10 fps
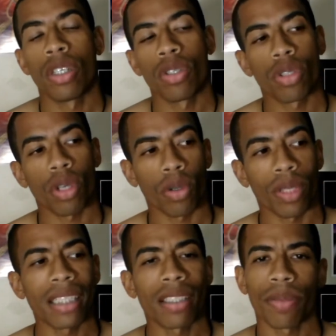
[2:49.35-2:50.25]
So
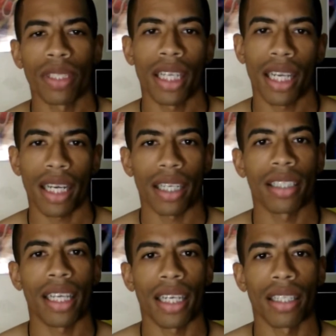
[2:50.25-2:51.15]
that's something
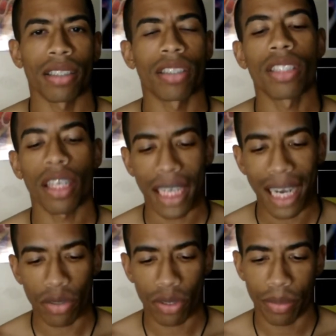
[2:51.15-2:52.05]
that stuck
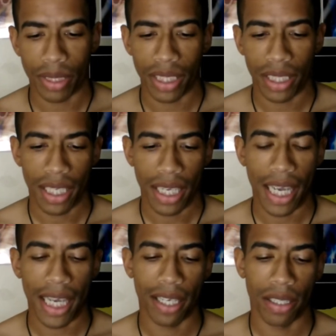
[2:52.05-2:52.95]
out to me,
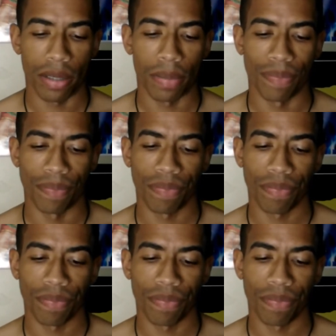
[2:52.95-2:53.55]
and